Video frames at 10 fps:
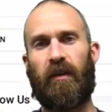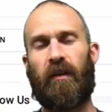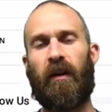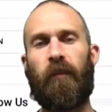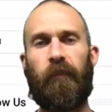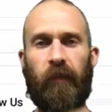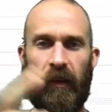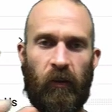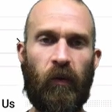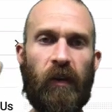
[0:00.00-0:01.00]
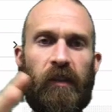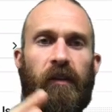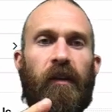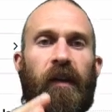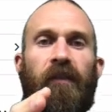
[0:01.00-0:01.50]
um, US
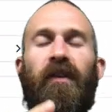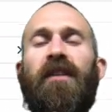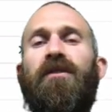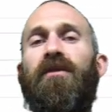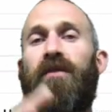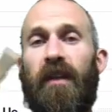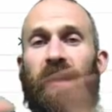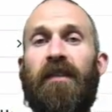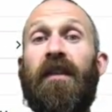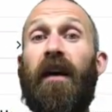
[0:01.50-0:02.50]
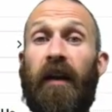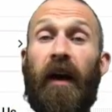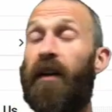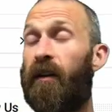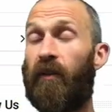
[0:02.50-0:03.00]
investors, uh,
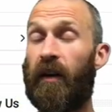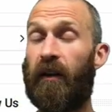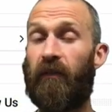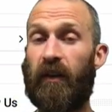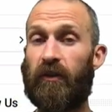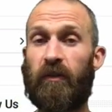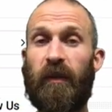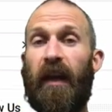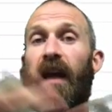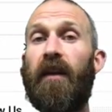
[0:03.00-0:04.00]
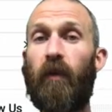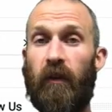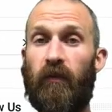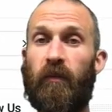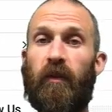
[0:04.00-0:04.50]
not accredited investors, but
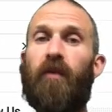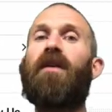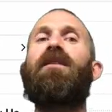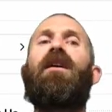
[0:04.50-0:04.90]
anyone from the US,